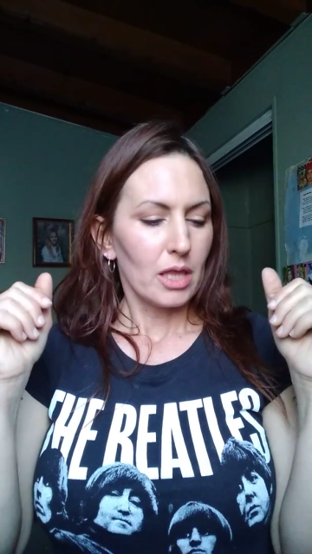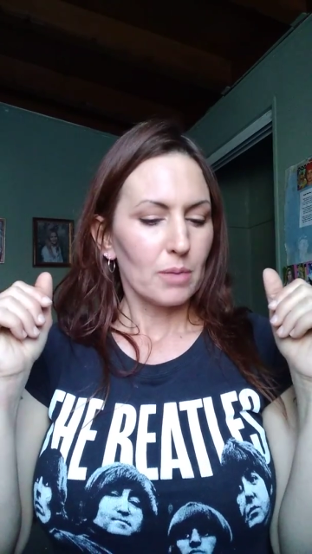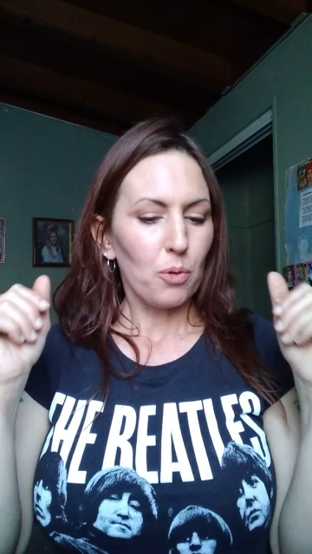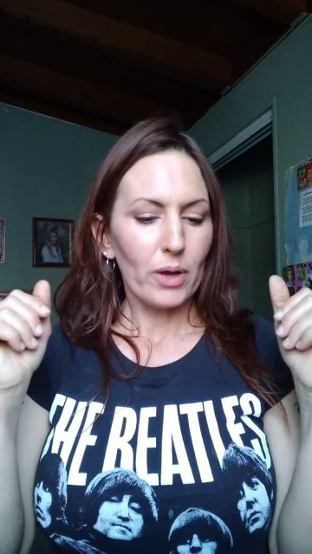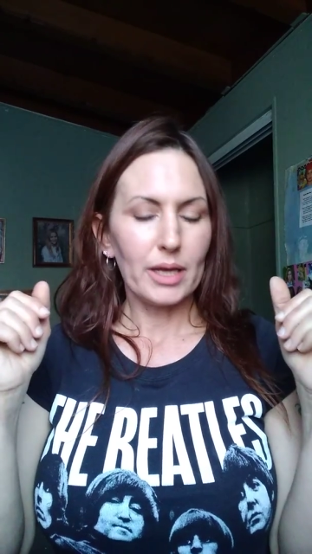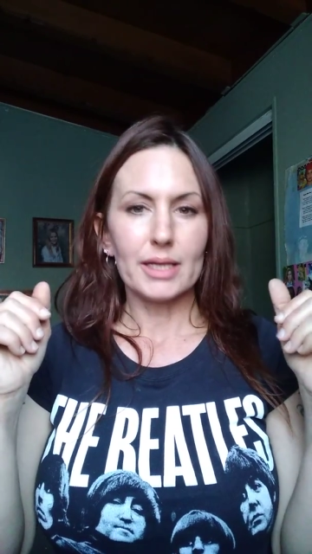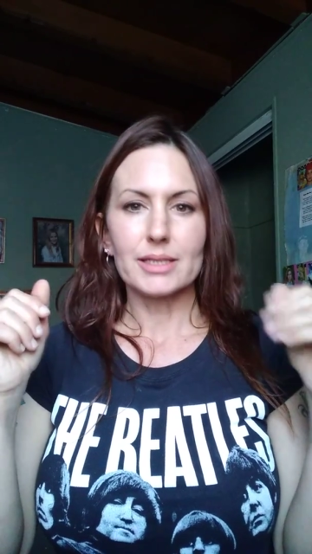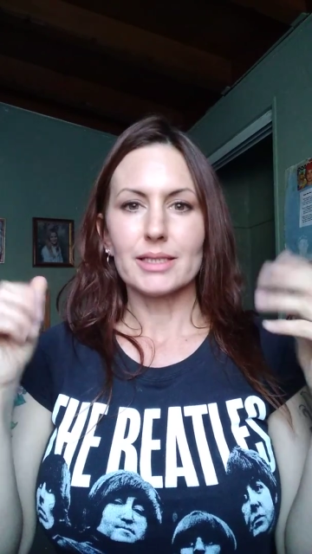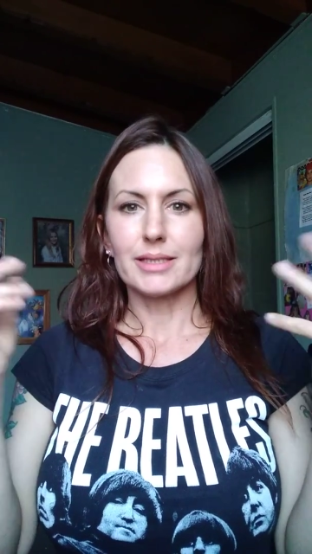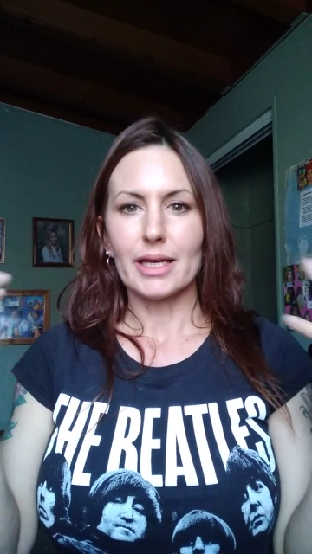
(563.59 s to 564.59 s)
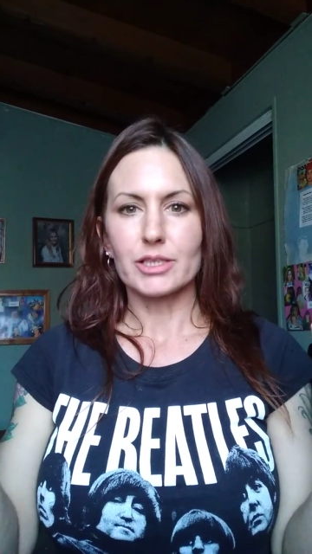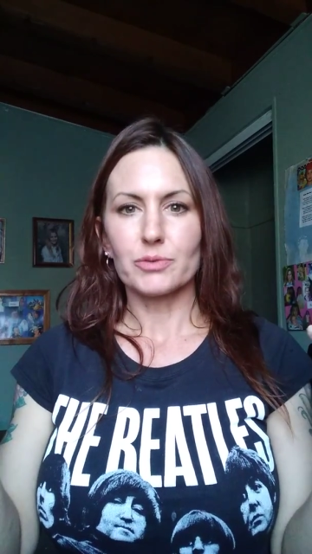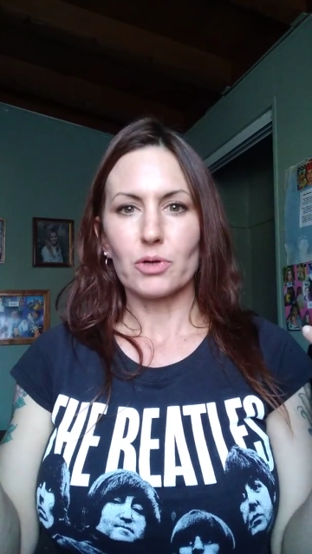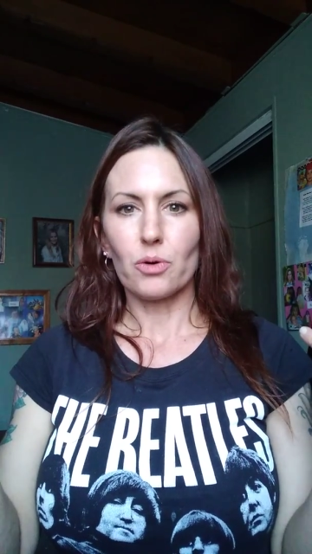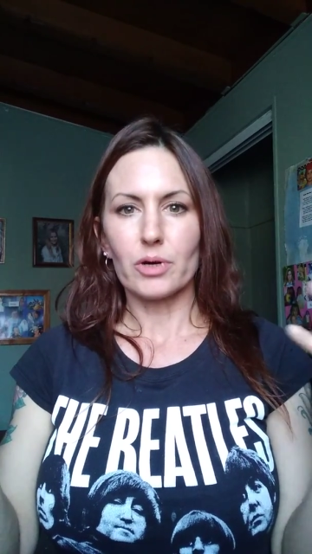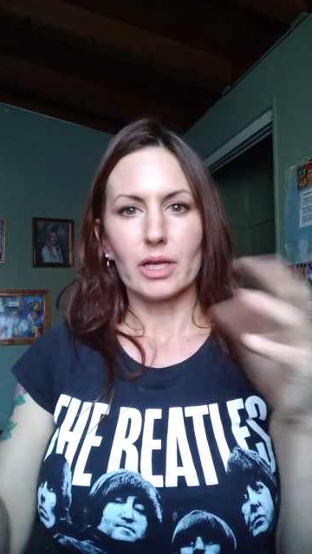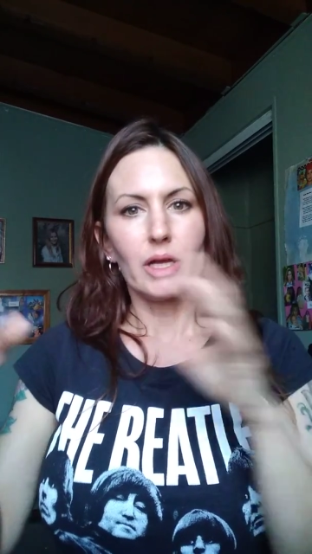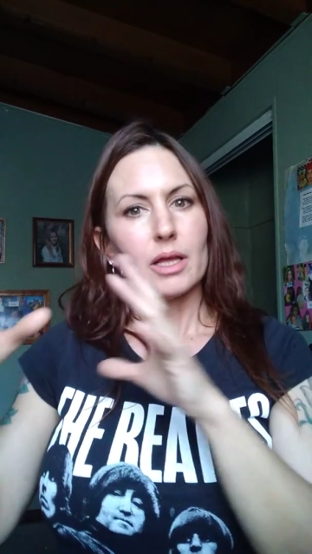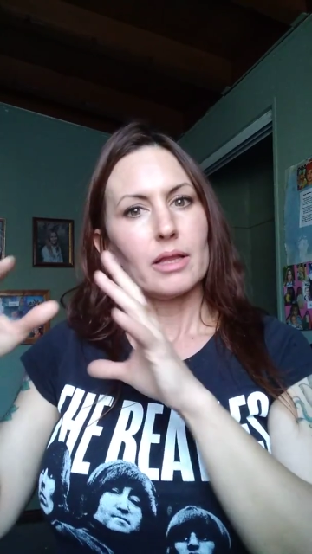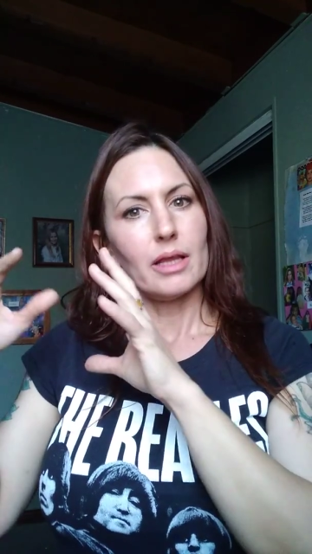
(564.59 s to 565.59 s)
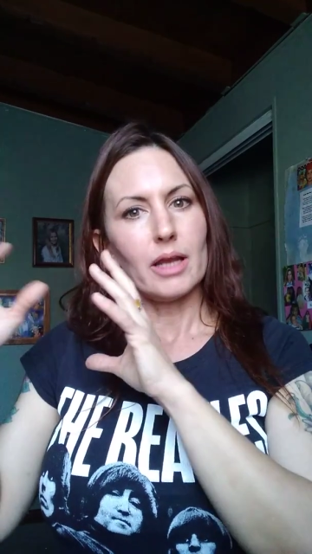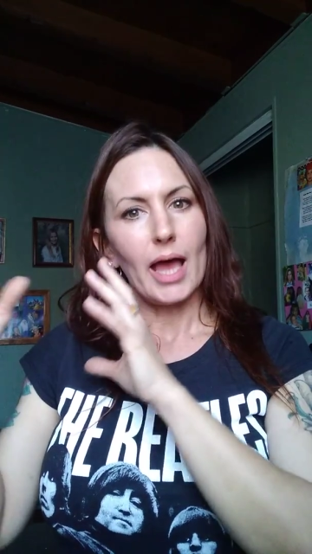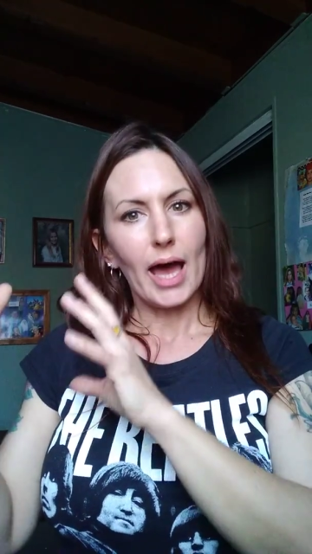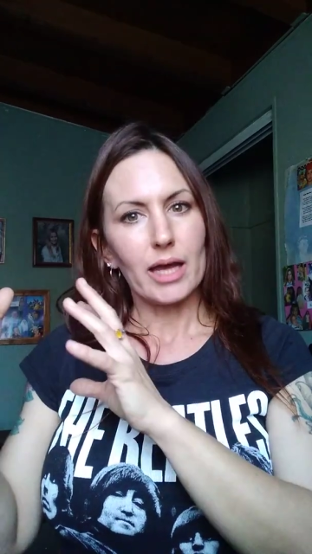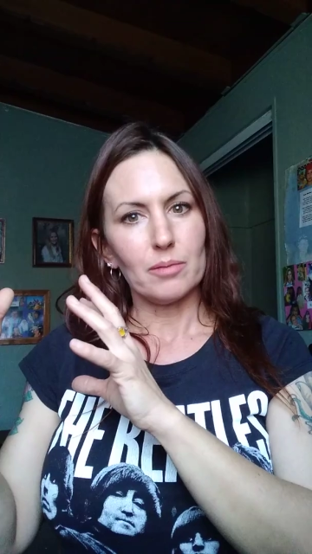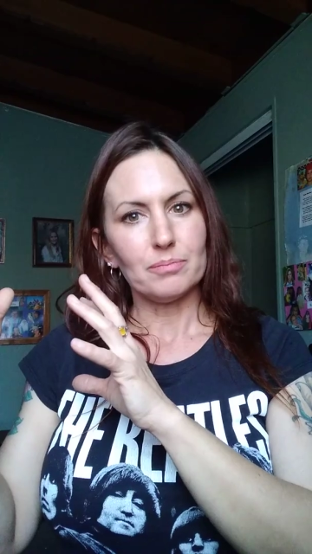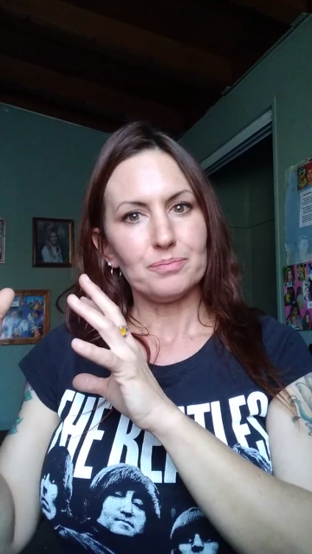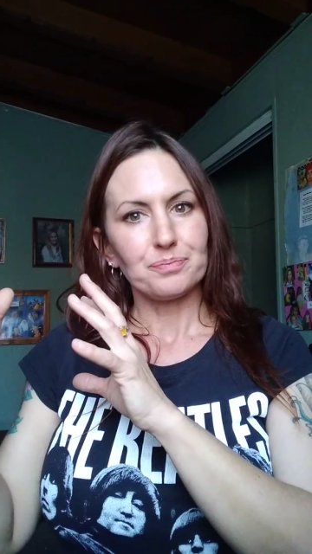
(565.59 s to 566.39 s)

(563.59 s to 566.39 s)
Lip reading: The point is that it's recorded that Adam